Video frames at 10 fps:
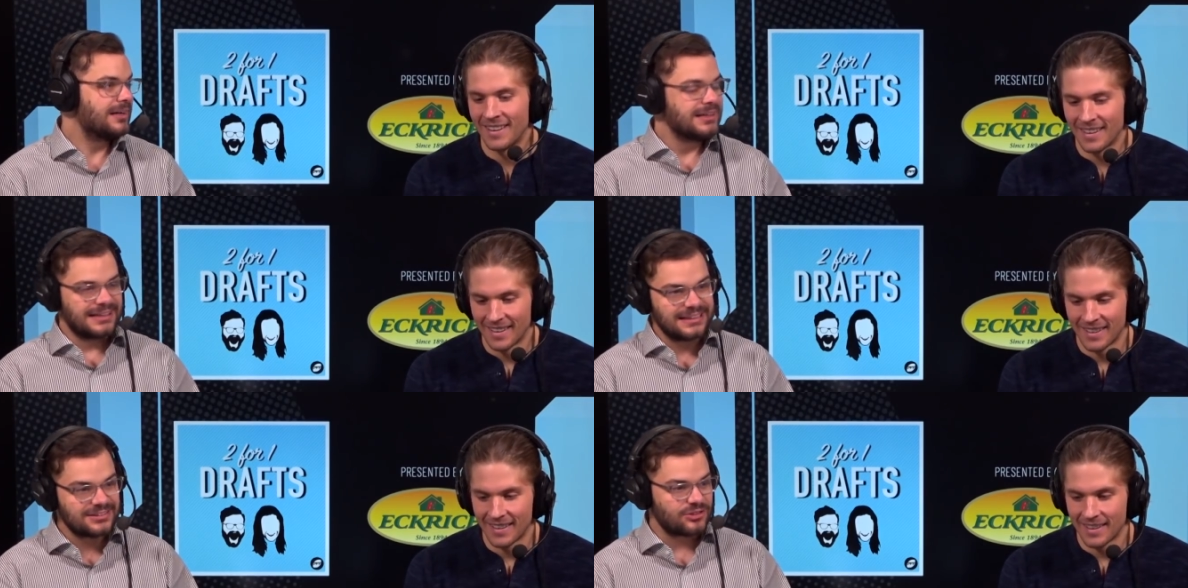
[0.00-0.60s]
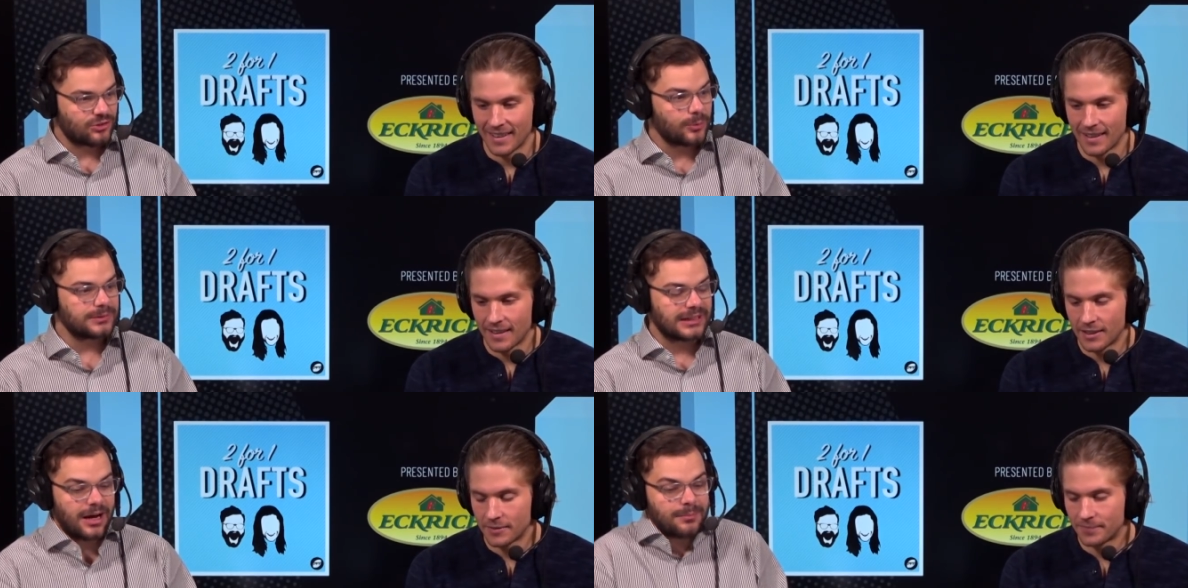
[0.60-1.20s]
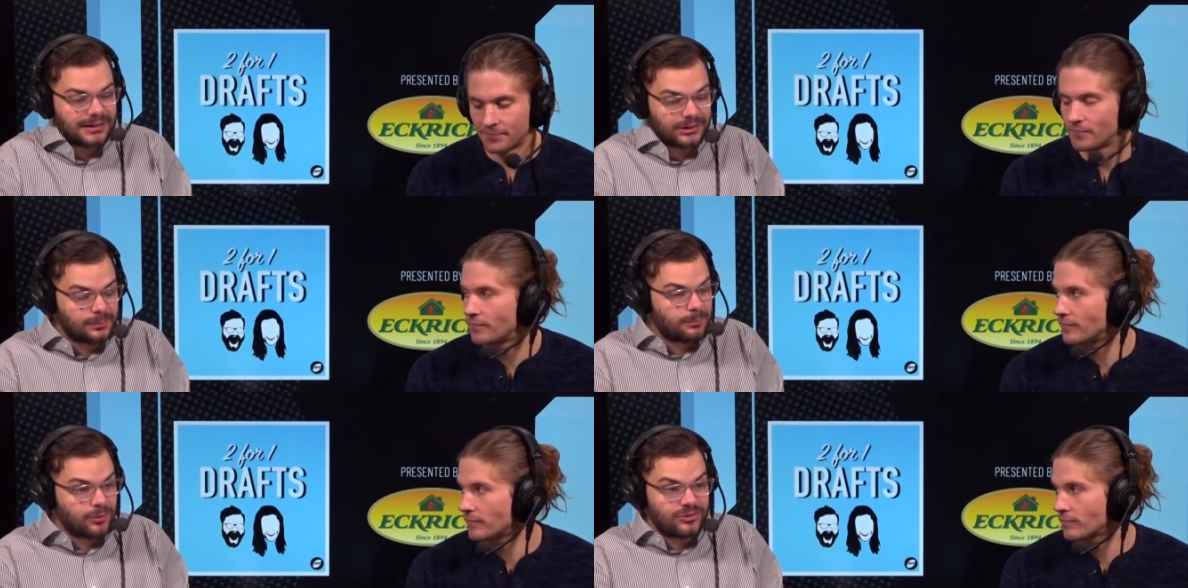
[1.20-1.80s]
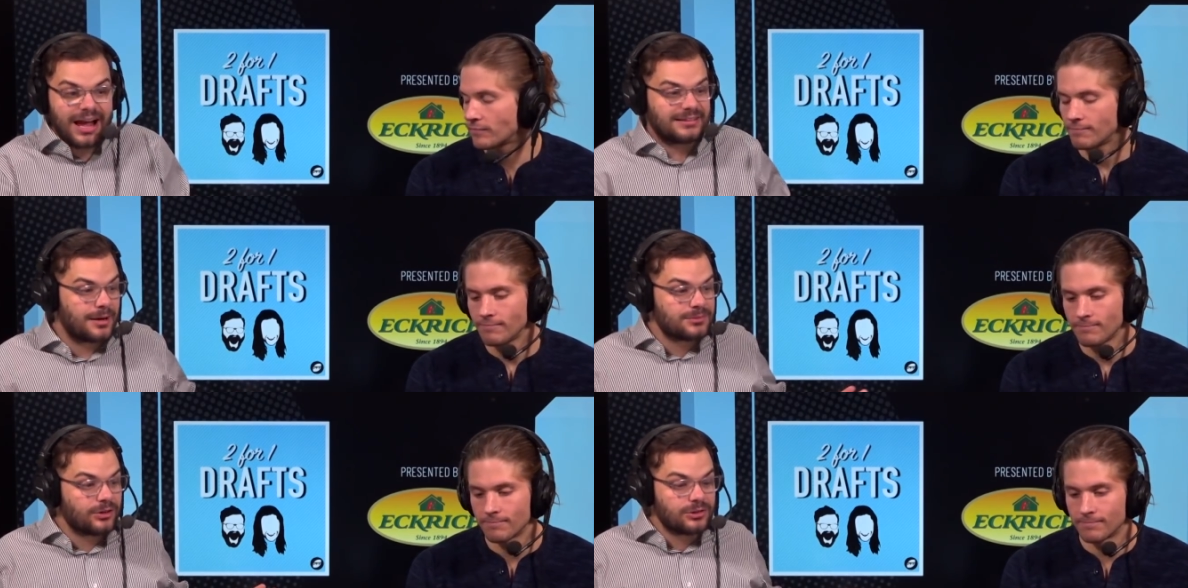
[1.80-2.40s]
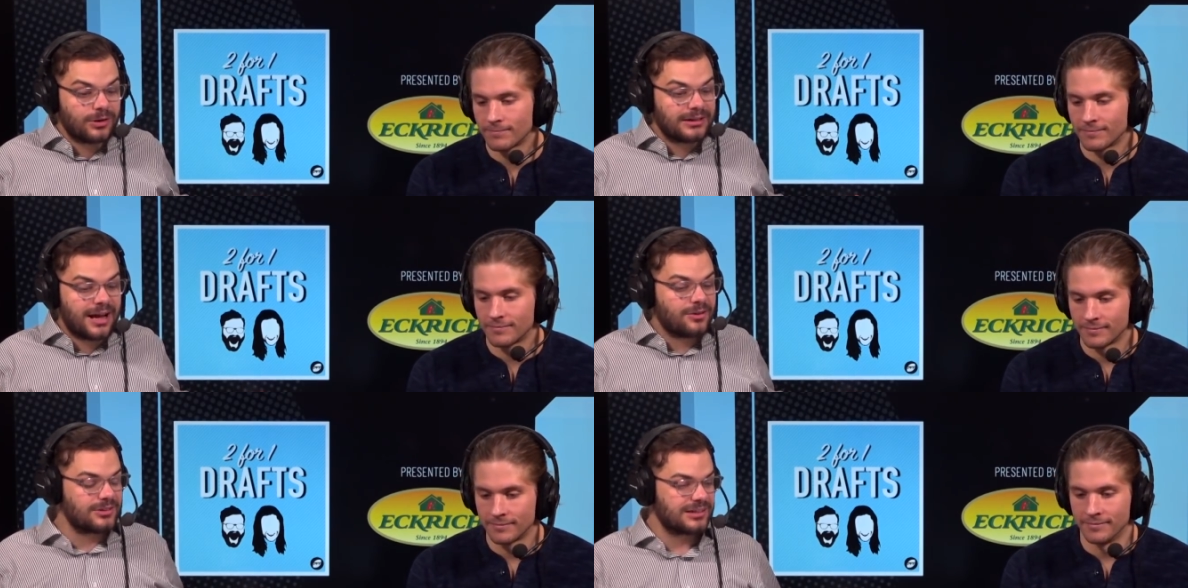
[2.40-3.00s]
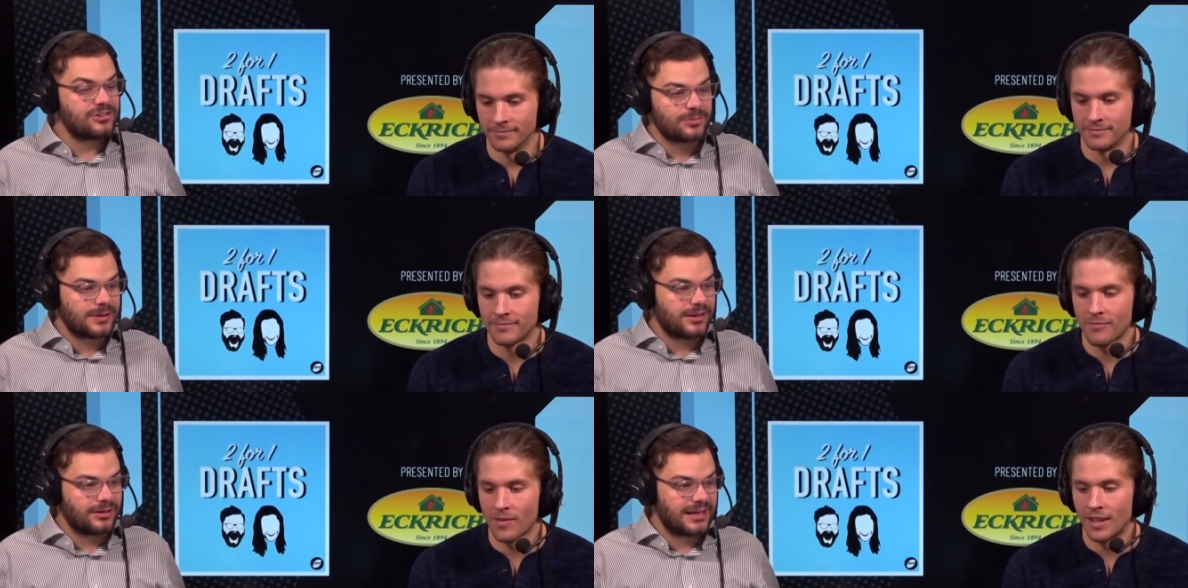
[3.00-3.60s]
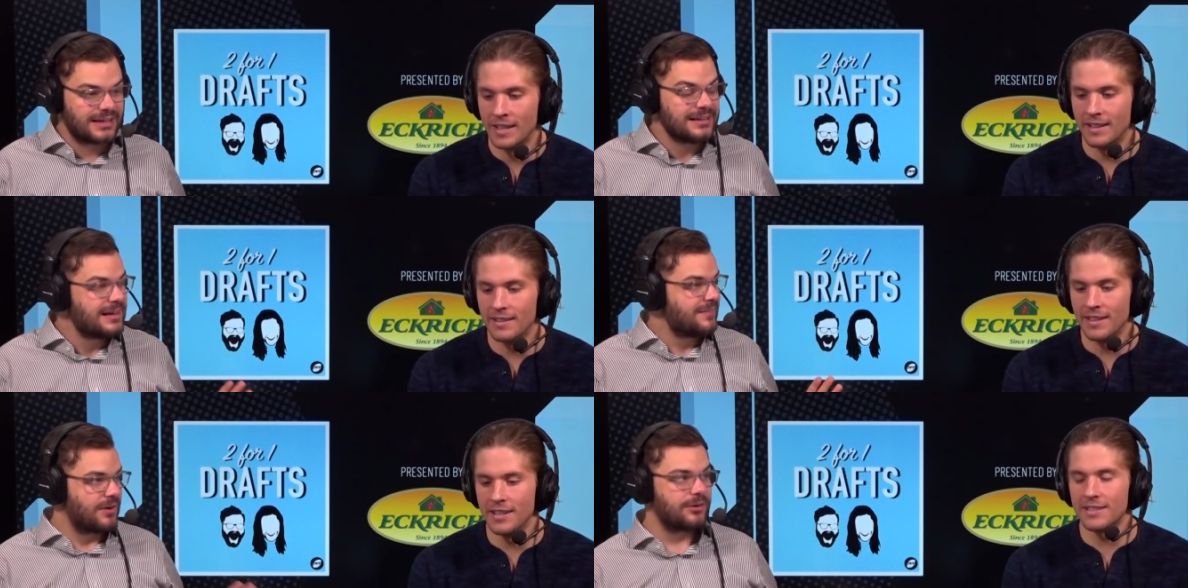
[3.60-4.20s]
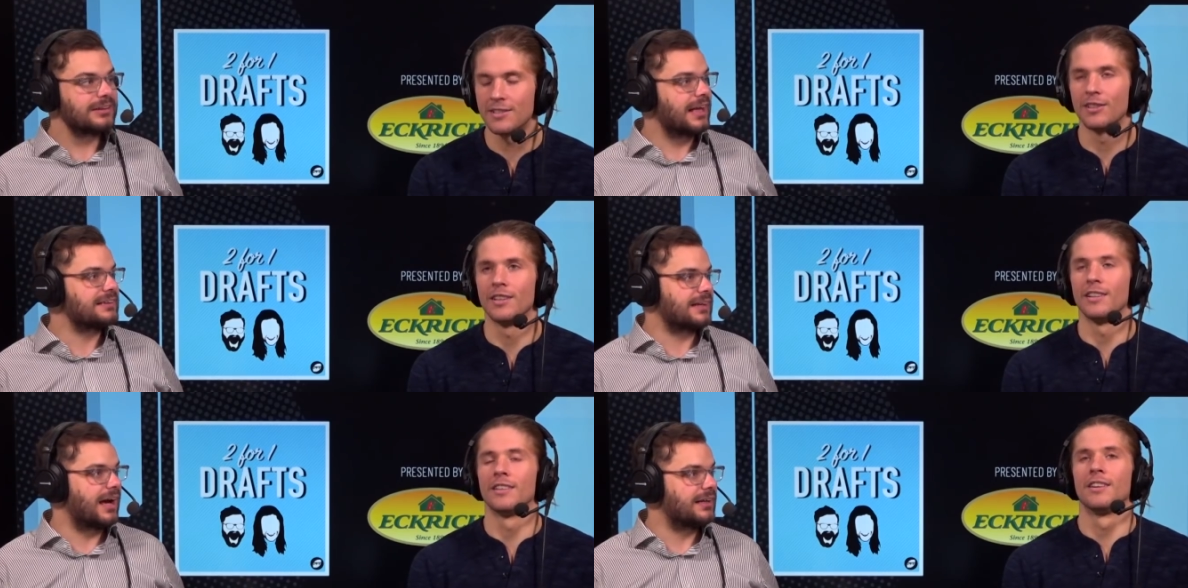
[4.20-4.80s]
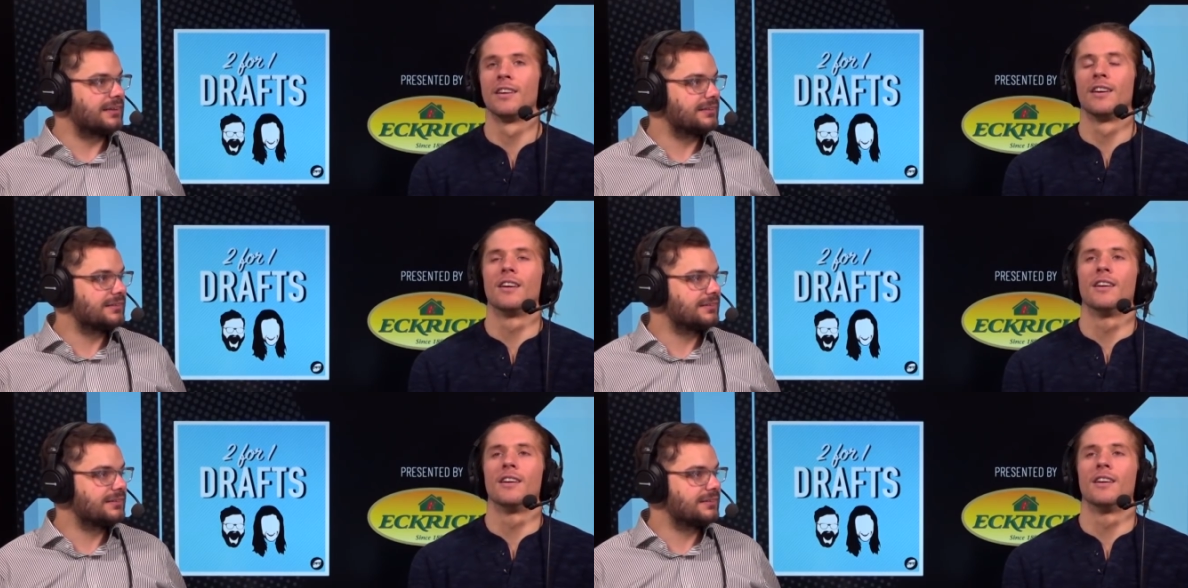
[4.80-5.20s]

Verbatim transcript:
Speaker 1: He needs to show up at the combine a little bit more jacked. I'm telling you right now, this guy mm should be on a he, he very light diet.